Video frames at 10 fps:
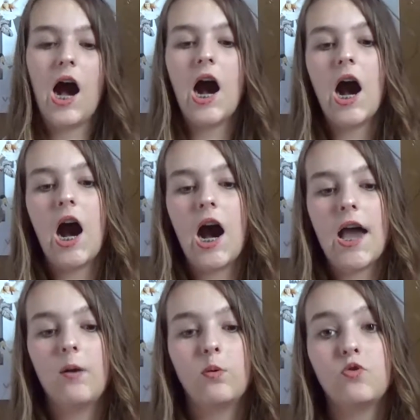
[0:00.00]

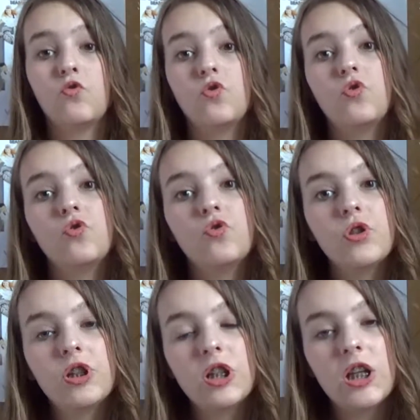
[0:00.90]
I was
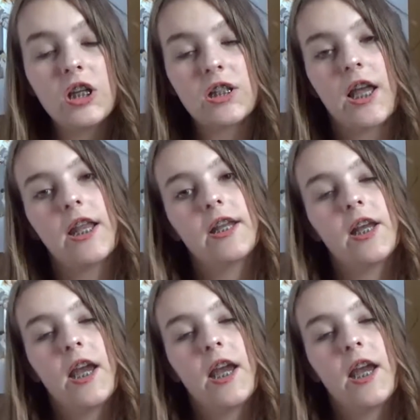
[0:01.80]
really excited.